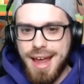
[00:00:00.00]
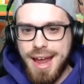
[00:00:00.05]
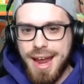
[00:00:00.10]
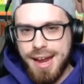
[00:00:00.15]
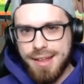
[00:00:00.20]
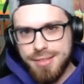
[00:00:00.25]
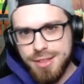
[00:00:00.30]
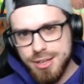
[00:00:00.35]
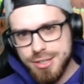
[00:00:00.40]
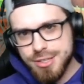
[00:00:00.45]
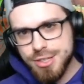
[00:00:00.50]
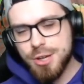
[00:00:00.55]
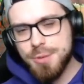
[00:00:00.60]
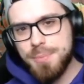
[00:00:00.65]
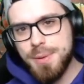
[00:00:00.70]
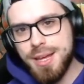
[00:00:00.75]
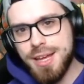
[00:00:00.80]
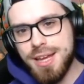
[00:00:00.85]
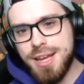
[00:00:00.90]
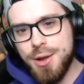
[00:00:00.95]
And this could
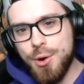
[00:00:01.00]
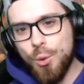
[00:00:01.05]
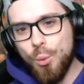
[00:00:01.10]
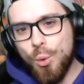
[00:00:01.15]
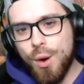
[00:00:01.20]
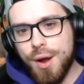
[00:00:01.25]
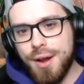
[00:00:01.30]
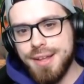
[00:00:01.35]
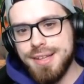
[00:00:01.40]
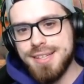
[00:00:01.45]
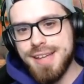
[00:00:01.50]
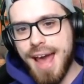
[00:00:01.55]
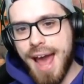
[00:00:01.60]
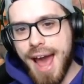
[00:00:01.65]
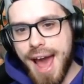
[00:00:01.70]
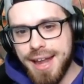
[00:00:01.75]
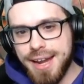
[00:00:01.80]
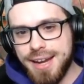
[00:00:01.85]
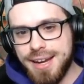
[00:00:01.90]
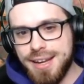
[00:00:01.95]
be what is
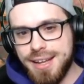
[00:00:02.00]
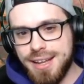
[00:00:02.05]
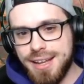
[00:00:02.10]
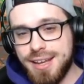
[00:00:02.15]
added